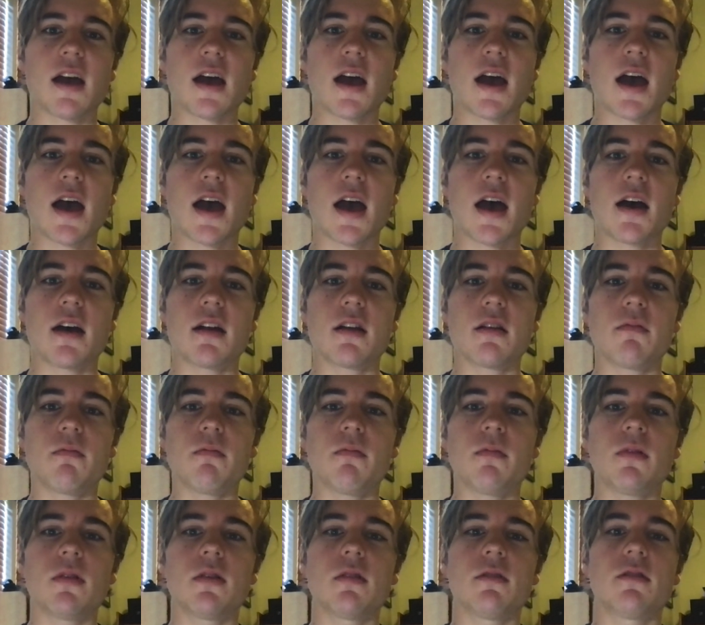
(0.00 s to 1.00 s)

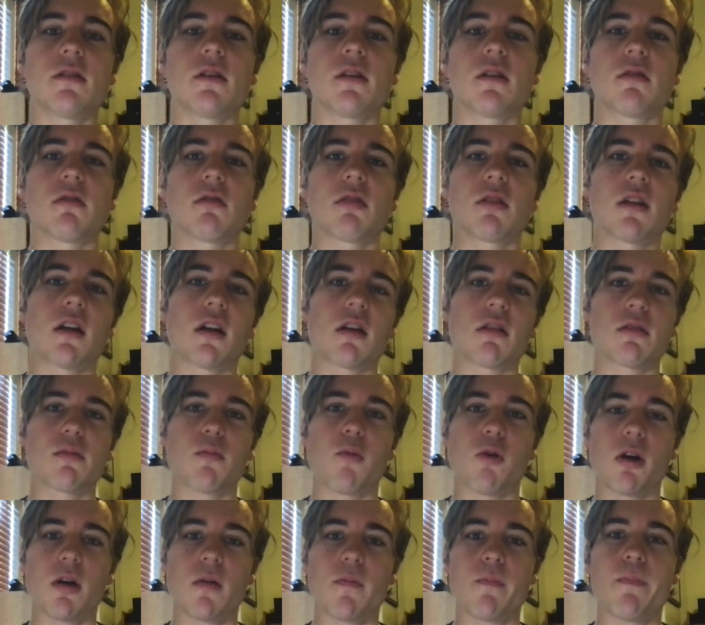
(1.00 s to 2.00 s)
Adam Jones has
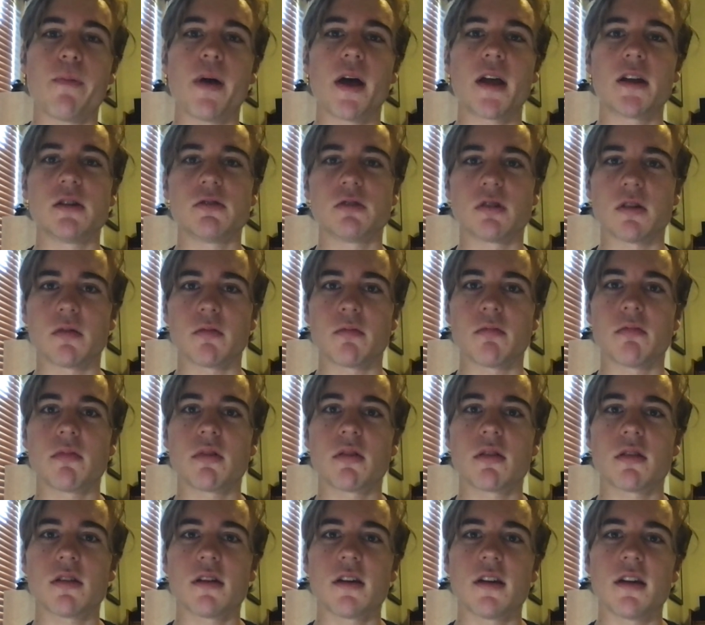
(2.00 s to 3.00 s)
more
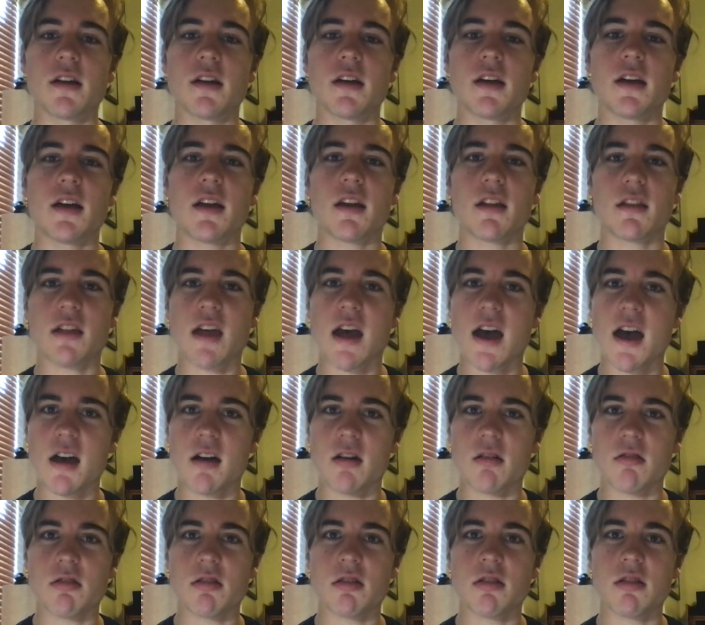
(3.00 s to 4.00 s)
bedrooms in his
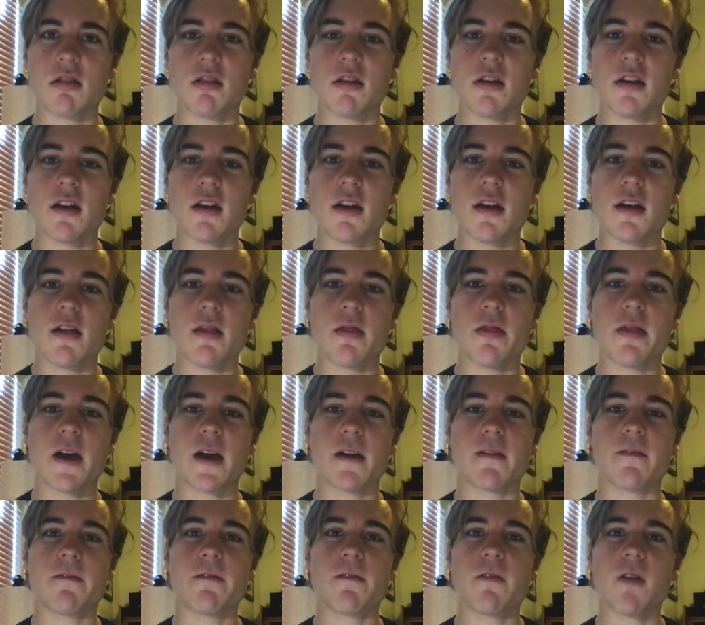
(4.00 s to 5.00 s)
house than
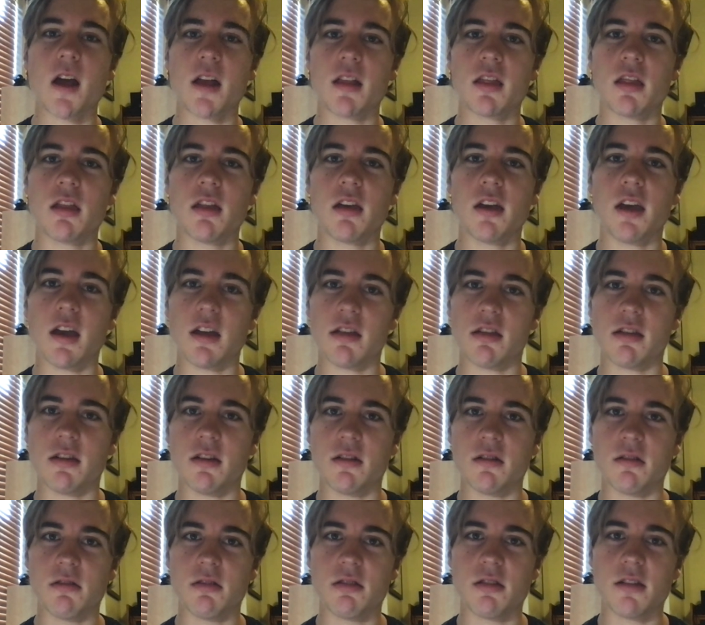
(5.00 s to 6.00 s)
frets he has
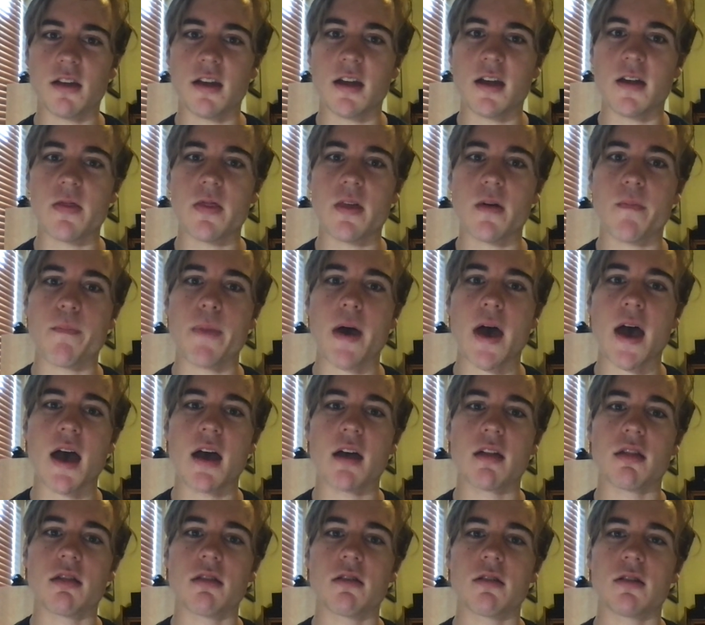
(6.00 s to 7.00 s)
used in the
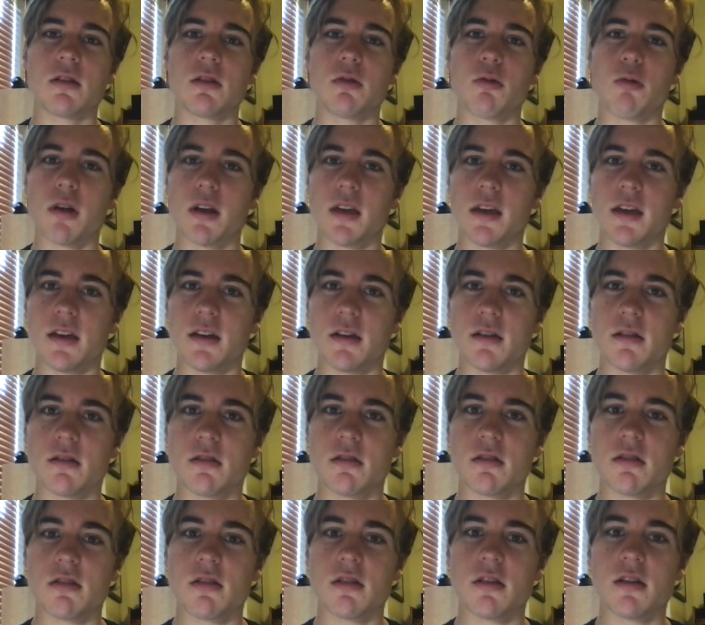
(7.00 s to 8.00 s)
past 20
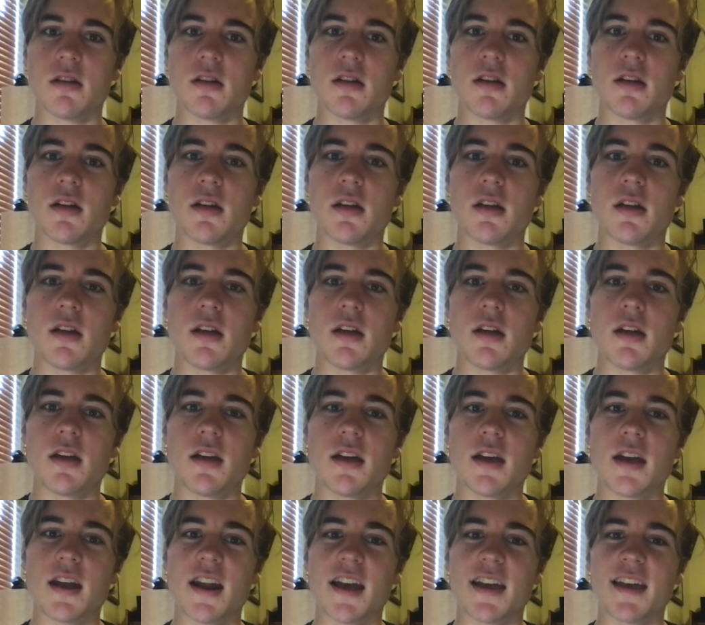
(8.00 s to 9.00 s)
years.
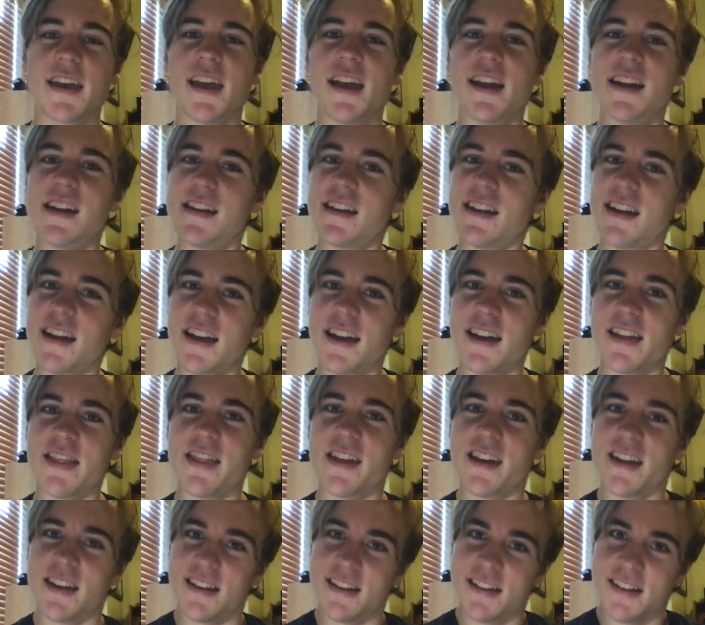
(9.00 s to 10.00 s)
And I can't deny that,